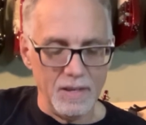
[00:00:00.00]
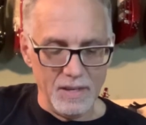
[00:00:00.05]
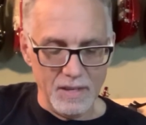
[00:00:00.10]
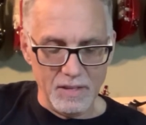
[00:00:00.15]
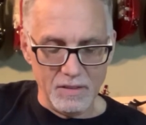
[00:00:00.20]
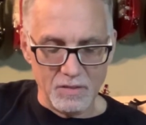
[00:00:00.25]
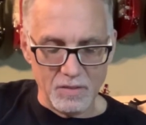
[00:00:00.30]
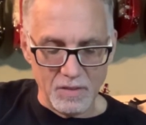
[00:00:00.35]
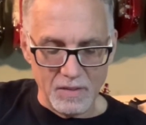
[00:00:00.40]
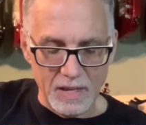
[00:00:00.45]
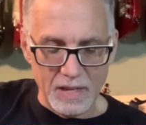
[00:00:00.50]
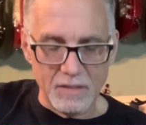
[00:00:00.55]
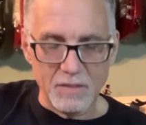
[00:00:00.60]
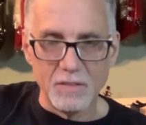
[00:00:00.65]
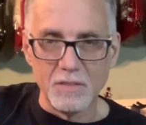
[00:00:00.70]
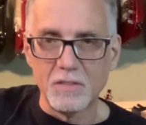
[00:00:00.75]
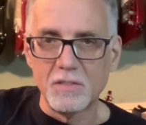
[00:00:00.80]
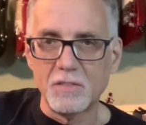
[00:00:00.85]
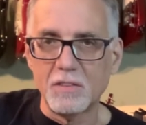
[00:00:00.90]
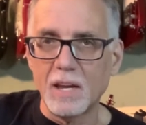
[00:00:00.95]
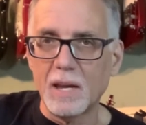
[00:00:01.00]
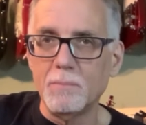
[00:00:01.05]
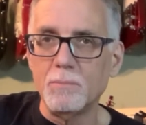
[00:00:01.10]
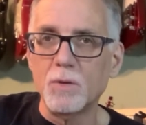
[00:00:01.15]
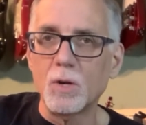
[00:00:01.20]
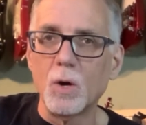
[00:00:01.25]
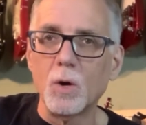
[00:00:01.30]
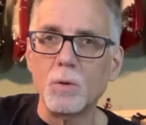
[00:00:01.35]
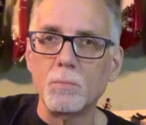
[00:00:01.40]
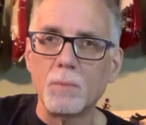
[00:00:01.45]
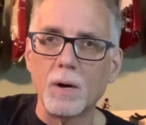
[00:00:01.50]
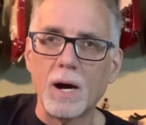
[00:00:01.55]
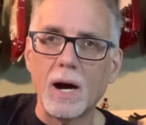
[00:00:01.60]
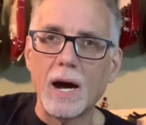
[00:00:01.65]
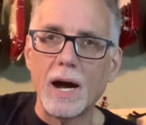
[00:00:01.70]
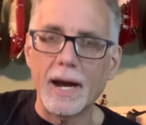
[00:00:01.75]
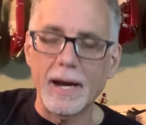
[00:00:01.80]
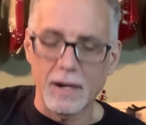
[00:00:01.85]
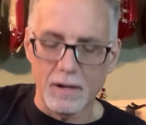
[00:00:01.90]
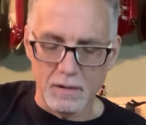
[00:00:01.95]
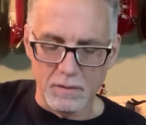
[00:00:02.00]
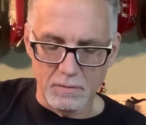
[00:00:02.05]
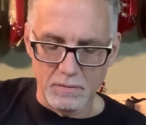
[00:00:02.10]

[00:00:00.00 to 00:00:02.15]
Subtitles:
And so that's the same note but higher.